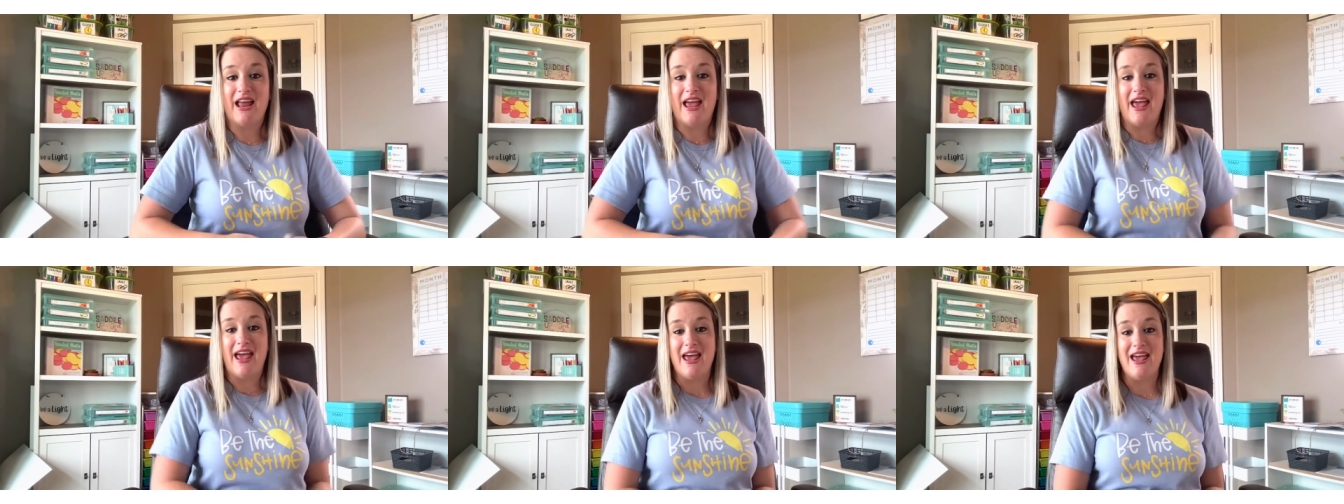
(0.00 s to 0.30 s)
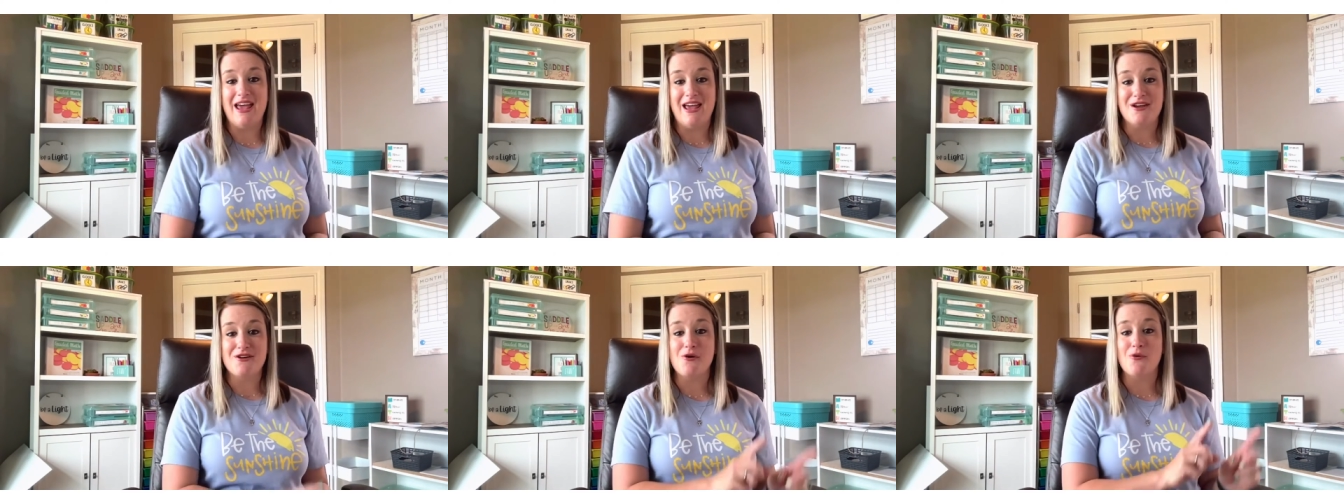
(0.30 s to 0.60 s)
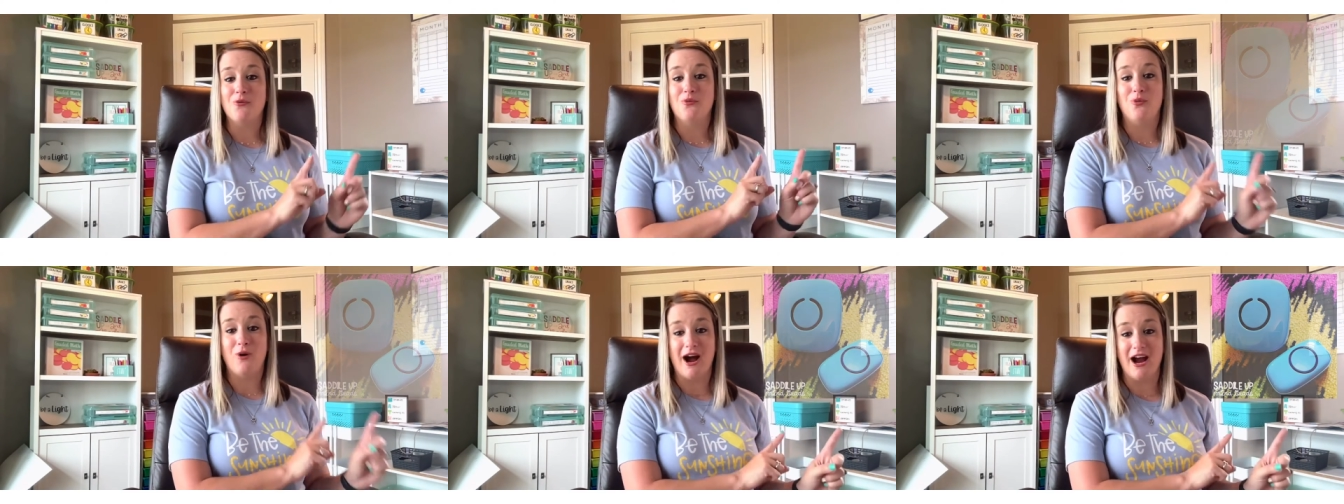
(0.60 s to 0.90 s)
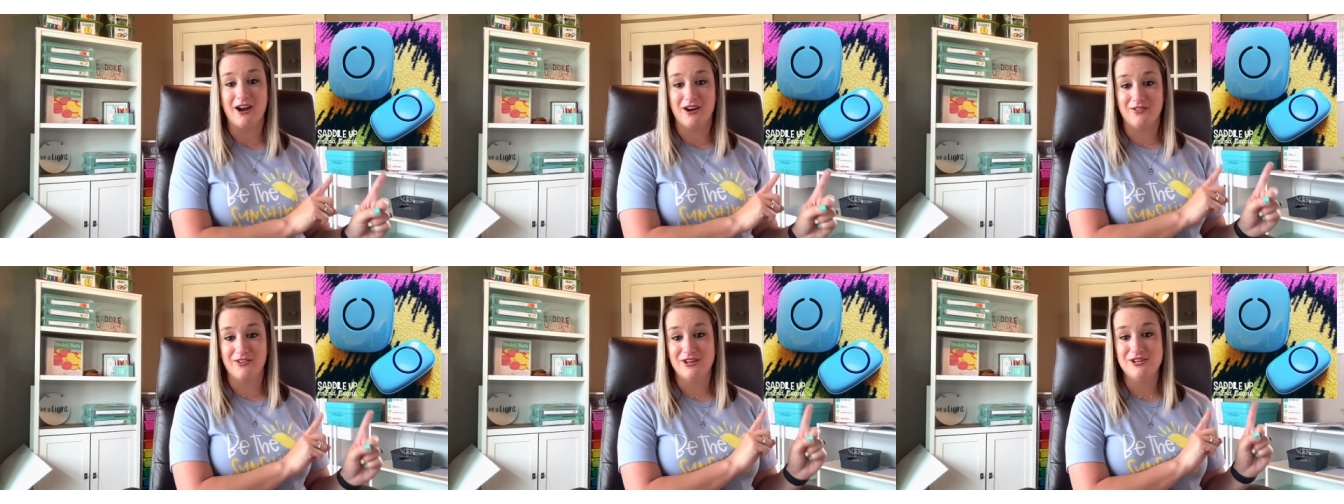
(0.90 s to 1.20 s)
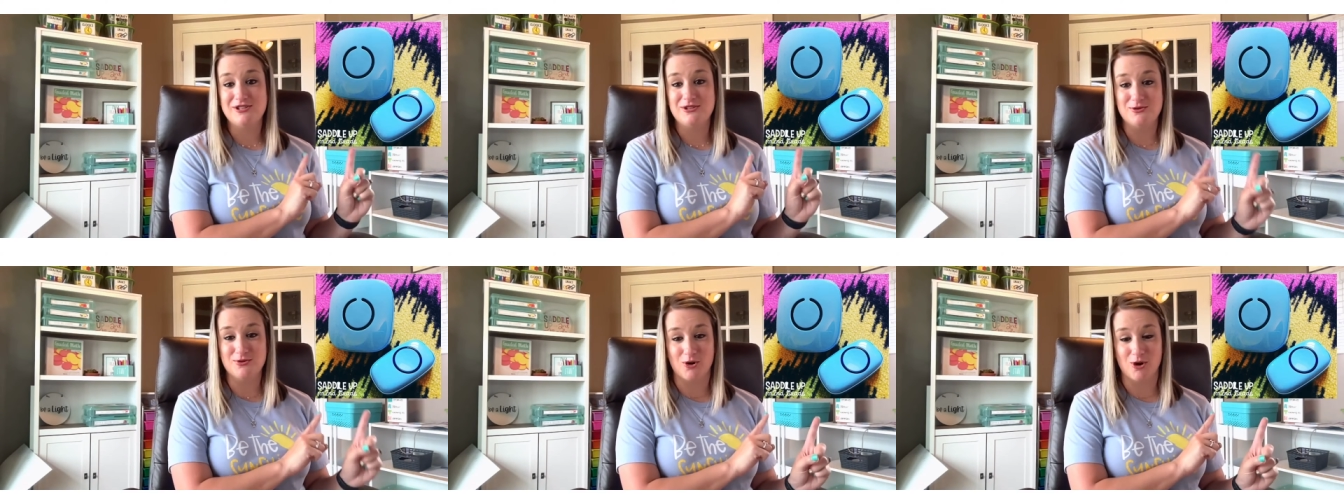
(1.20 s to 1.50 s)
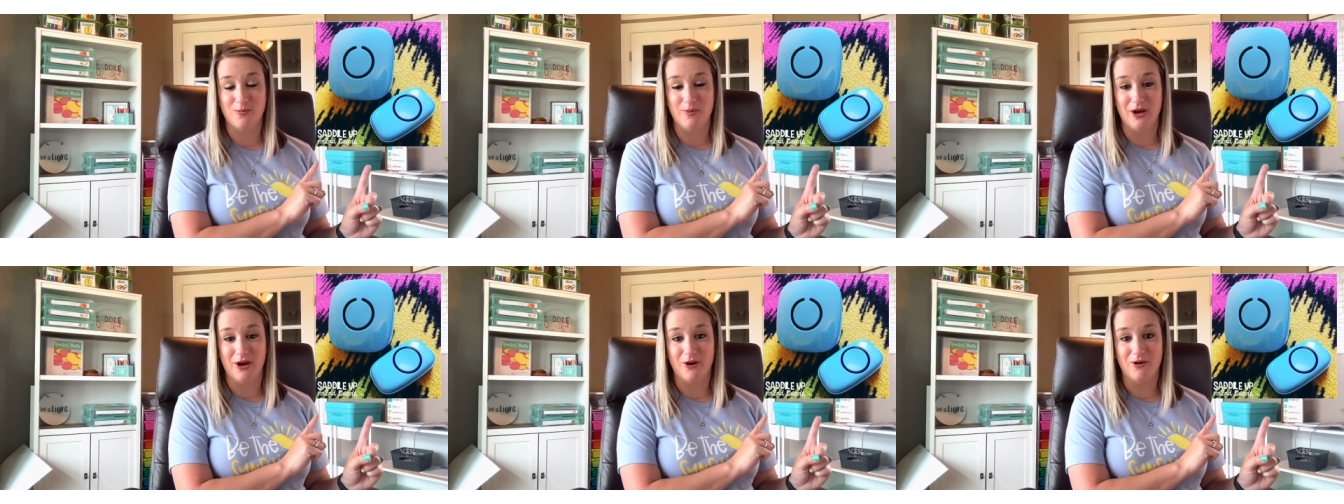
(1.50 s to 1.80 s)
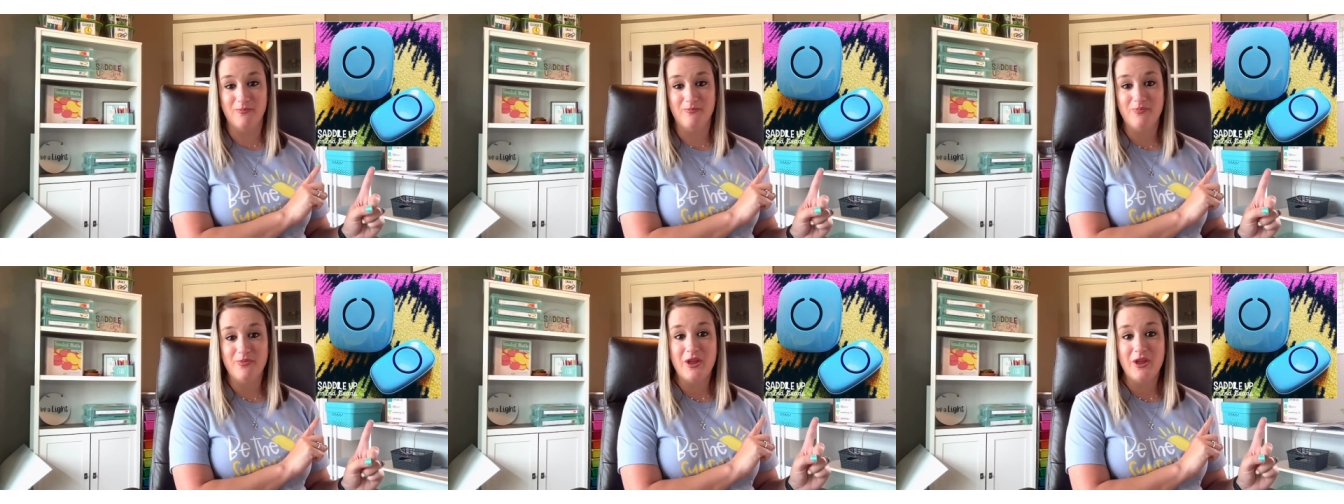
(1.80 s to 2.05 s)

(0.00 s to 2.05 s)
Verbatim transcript: a wireless doorbell.